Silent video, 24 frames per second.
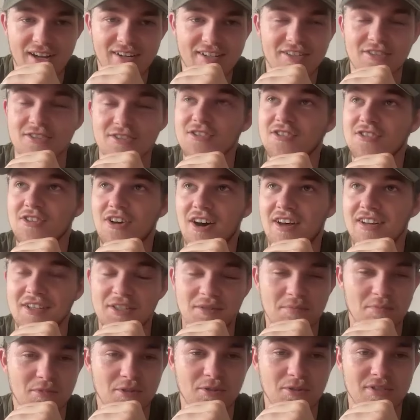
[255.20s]
I didn't start
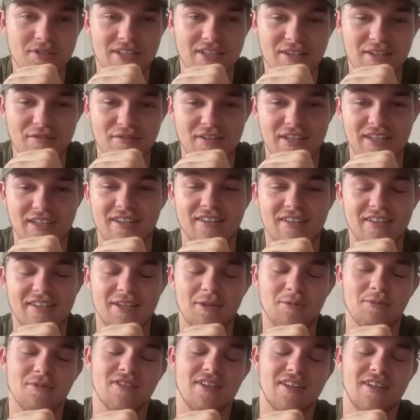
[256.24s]
this music thinking that
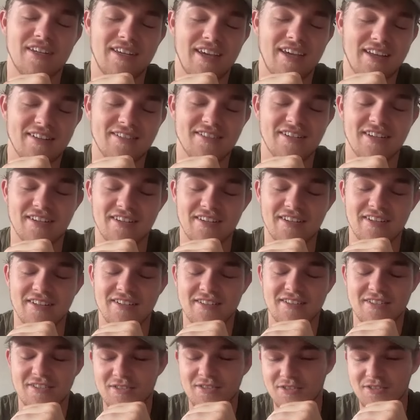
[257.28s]
it was going to get to here.
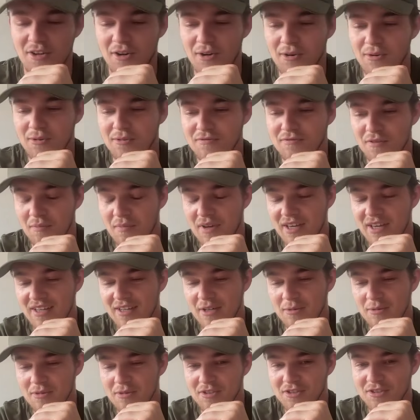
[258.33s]
So for me,
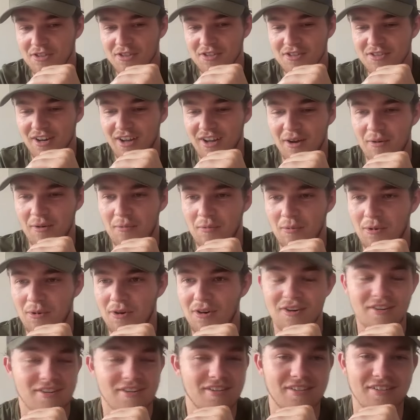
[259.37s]
it was just like
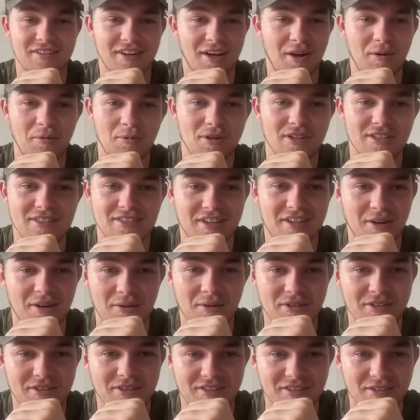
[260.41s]
what like what is
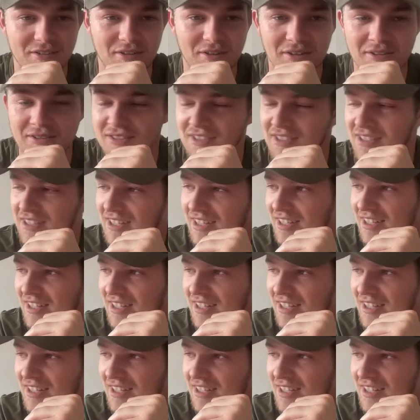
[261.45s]
going on, you know?